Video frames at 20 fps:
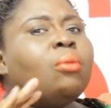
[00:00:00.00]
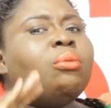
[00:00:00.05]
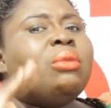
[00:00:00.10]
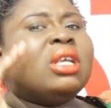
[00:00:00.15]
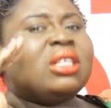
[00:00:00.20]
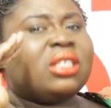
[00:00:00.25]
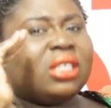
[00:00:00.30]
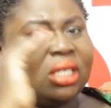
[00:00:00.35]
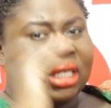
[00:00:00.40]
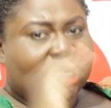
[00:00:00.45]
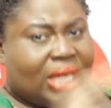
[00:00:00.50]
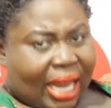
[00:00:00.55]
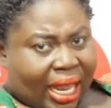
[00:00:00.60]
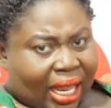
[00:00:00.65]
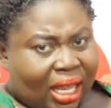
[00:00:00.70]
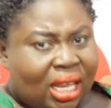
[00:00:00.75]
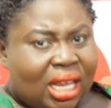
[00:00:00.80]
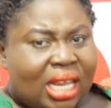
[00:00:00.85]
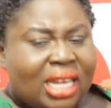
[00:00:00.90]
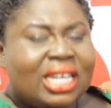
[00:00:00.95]

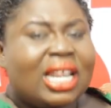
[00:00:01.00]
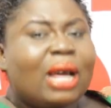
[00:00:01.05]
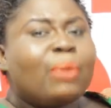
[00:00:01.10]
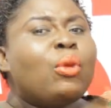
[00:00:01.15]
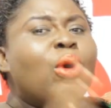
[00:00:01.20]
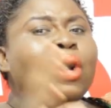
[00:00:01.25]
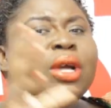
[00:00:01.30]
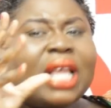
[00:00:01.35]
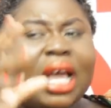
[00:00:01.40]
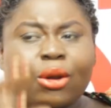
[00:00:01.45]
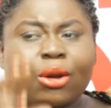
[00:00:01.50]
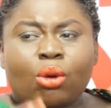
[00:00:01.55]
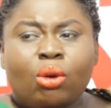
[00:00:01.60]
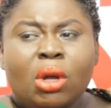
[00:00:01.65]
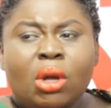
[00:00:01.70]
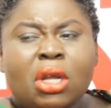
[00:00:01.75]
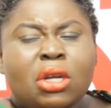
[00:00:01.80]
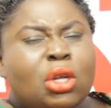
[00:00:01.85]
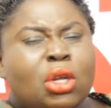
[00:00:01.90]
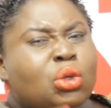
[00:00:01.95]
Missile, the more you
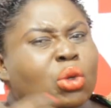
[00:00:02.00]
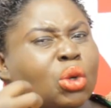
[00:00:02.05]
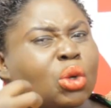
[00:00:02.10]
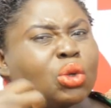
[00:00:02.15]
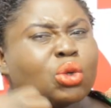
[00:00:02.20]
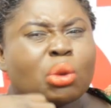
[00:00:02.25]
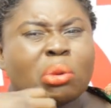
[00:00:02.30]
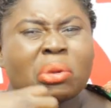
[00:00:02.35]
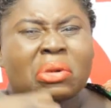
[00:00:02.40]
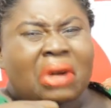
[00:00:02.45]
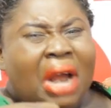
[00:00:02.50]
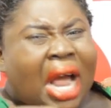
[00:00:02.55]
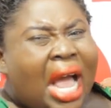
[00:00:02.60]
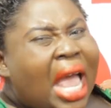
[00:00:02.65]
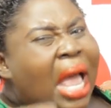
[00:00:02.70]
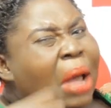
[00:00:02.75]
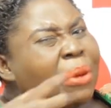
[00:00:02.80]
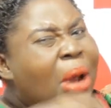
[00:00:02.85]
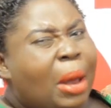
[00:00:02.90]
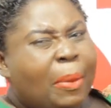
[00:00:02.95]
know, the soon soon cry
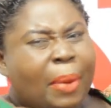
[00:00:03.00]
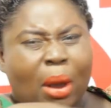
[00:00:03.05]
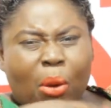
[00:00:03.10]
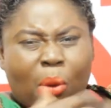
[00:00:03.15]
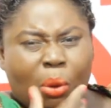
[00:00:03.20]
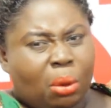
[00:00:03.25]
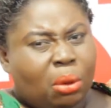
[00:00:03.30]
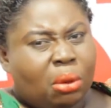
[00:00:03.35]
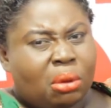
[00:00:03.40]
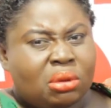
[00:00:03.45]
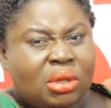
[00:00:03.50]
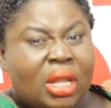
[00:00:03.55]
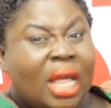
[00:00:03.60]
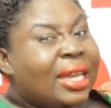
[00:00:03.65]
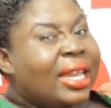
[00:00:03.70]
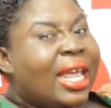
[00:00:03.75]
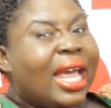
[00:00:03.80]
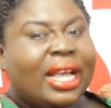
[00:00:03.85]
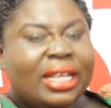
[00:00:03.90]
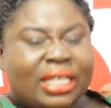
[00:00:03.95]
a rebel.
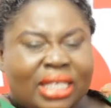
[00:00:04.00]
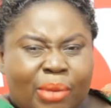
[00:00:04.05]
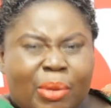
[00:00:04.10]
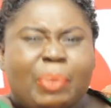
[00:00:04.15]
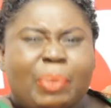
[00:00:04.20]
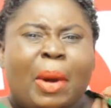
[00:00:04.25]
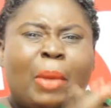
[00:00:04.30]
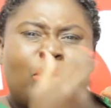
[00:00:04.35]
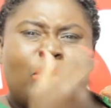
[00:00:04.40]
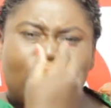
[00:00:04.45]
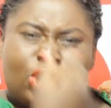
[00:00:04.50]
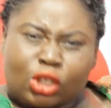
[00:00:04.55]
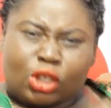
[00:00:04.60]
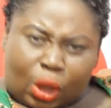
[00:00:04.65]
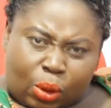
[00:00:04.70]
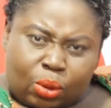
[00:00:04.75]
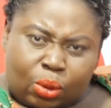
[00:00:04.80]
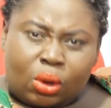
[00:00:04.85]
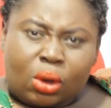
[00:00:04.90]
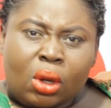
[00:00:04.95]
Then the end, the papa
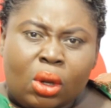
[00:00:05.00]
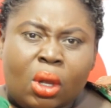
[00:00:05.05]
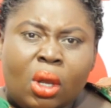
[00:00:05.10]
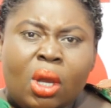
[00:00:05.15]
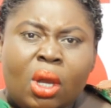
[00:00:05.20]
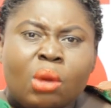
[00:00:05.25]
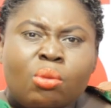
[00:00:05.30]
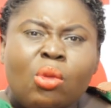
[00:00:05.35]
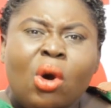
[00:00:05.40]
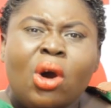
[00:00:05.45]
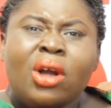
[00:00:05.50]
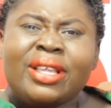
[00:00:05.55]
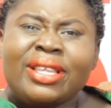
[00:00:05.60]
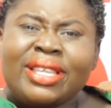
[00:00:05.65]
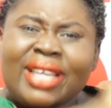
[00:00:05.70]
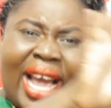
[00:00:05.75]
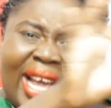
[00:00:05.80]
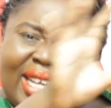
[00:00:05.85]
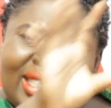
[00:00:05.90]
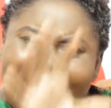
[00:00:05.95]
told.
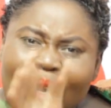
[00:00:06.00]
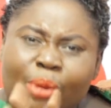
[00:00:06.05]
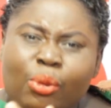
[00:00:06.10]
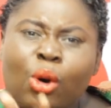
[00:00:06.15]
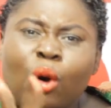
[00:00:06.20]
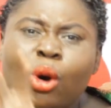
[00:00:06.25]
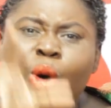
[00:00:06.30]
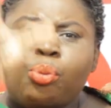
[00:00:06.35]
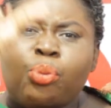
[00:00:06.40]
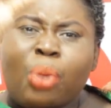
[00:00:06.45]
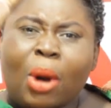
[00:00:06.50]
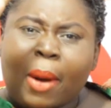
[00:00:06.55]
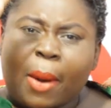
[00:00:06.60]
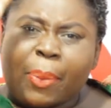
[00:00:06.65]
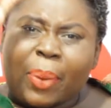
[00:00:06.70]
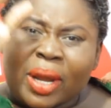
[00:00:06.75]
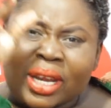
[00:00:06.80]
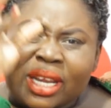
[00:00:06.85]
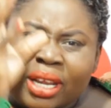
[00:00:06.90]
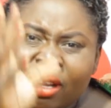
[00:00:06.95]
Munya is a more
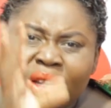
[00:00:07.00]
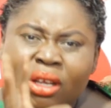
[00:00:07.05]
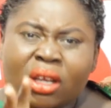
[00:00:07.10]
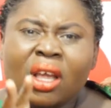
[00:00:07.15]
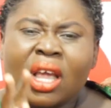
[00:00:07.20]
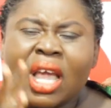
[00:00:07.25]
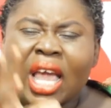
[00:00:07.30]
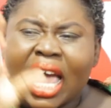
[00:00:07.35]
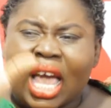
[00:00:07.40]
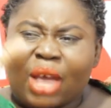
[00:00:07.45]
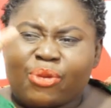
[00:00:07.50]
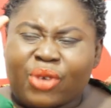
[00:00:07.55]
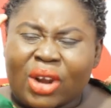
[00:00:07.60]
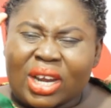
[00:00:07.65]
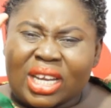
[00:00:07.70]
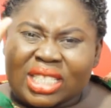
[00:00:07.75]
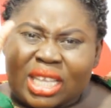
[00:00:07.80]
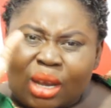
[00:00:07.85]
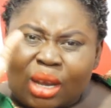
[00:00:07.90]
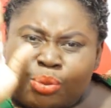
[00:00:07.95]
bonny, a
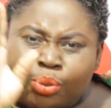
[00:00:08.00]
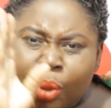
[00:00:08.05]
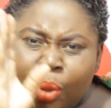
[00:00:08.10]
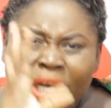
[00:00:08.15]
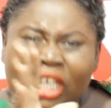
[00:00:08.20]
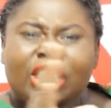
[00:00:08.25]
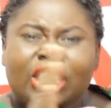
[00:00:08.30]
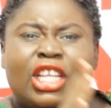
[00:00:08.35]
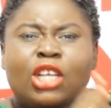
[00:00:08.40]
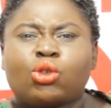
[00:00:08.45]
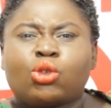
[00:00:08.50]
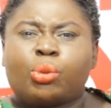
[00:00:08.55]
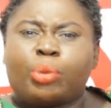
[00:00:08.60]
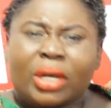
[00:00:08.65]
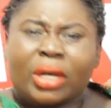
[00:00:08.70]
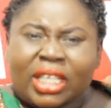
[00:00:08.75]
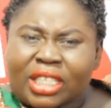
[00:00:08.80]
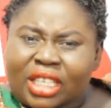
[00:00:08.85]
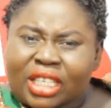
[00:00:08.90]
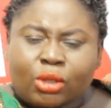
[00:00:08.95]
friend is a bonny tree, so
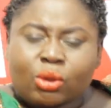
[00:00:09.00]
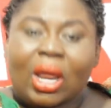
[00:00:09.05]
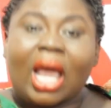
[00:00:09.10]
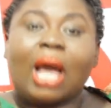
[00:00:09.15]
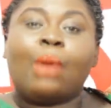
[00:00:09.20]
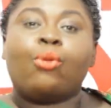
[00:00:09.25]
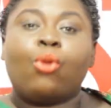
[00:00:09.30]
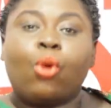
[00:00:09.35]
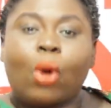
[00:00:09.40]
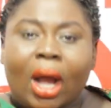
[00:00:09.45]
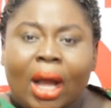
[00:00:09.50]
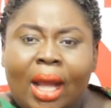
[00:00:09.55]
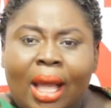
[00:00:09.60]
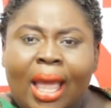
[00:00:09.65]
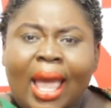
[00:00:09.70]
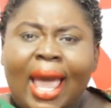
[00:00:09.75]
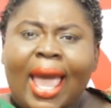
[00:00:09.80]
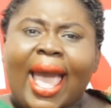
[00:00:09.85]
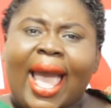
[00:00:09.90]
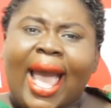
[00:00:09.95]
bonny tree, so emboa.
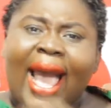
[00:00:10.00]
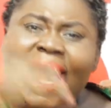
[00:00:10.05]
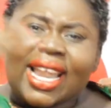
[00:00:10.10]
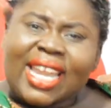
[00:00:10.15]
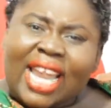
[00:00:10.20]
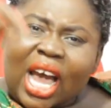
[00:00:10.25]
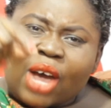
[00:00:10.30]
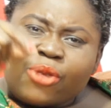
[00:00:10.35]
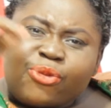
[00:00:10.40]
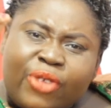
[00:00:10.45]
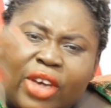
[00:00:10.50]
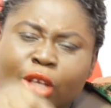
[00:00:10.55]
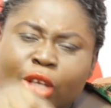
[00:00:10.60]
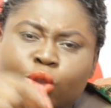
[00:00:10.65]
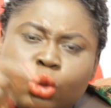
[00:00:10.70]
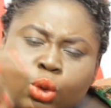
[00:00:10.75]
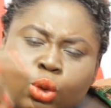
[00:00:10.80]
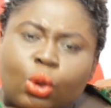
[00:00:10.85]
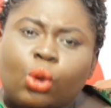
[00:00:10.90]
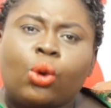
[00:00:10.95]
And
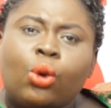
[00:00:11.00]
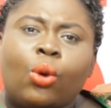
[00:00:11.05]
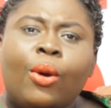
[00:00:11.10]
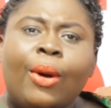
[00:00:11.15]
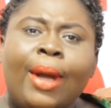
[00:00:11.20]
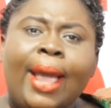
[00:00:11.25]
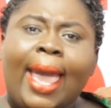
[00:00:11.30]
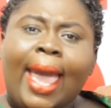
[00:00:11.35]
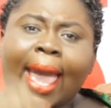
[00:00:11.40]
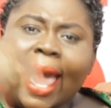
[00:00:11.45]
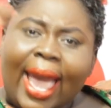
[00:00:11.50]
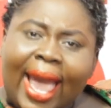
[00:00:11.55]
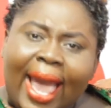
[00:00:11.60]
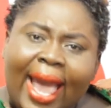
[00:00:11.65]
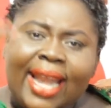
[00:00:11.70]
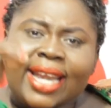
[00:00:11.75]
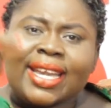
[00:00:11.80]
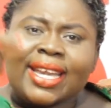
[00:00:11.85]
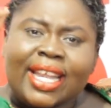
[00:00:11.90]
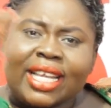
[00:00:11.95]
after so no,
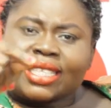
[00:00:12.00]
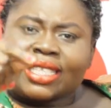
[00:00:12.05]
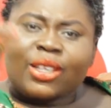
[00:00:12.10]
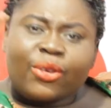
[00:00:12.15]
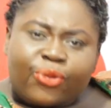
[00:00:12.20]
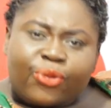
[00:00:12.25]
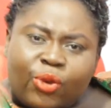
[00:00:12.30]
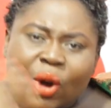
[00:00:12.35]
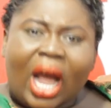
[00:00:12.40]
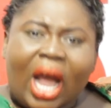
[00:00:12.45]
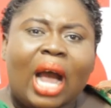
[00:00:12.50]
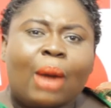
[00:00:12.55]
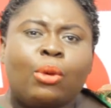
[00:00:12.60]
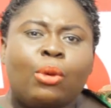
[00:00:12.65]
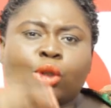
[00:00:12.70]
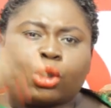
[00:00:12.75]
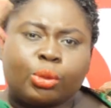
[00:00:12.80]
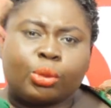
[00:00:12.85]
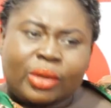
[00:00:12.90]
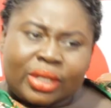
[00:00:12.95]
NDC for I
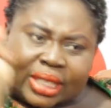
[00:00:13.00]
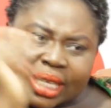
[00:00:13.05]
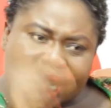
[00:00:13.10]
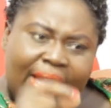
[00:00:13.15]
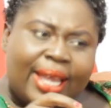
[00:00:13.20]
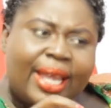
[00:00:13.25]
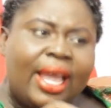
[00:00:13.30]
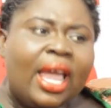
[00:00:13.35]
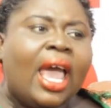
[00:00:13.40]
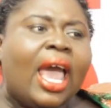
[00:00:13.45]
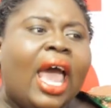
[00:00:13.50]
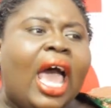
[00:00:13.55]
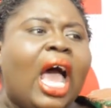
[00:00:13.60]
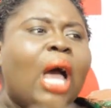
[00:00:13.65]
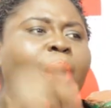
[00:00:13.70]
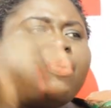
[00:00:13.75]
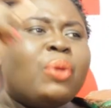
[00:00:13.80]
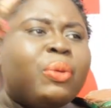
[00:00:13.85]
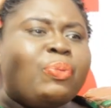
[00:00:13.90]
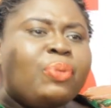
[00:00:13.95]
was supposed to say
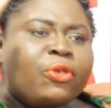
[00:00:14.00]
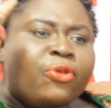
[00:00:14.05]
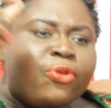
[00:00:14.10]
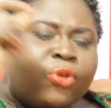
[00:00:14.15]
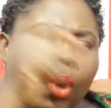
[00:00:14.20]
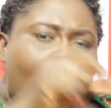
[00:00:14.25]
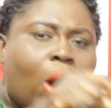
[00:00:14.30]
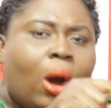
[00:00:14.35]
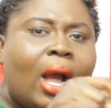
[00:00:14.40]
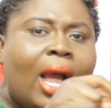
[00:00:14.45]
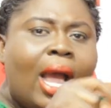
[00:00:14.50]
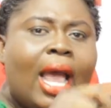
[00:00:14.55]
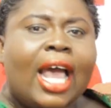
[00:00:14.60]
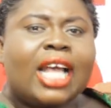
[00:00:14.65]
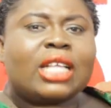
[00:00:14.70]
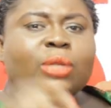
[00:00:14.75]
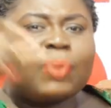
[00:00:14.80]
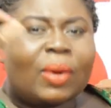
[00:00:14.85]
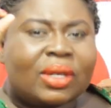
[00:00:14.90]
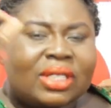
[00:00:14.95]
MPP for
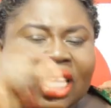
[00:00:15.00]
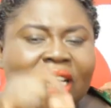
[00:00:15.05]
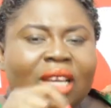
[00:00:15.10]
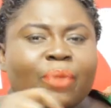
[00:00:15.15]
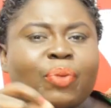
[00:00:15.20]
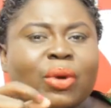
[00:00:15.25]
especially